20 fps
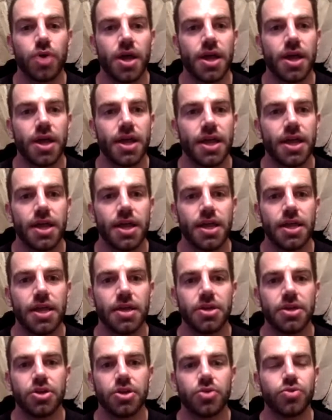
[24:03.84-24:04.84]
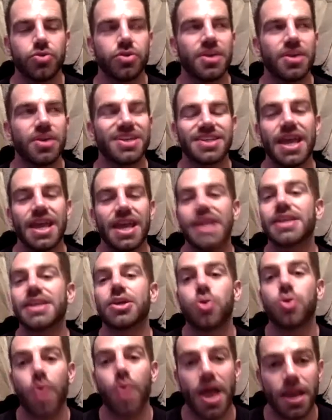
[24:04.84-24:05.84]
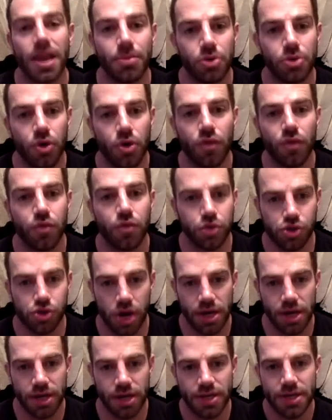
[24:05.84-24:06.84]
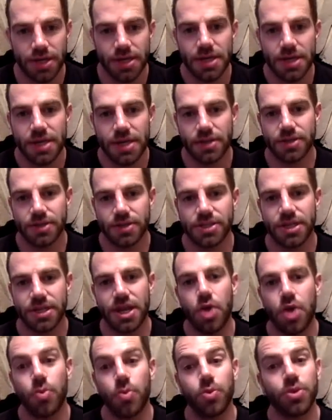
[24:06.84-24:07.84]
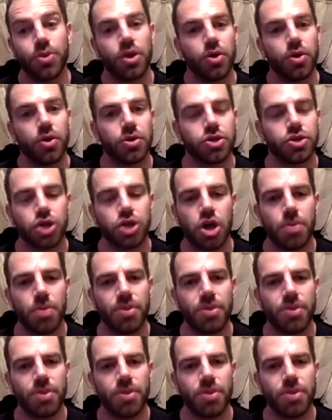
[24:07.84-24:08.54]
a technical element of your training that's going to help you in the long term.